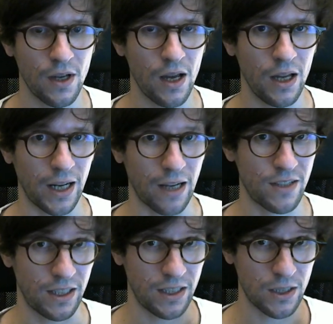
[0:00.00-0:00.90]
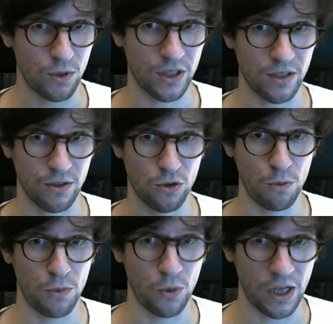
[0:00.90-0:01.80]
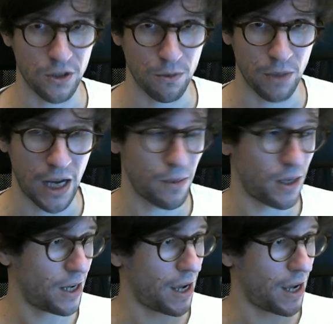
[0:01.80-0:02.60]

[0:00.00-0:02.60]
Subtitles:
Like I said, this works super well in Sublime.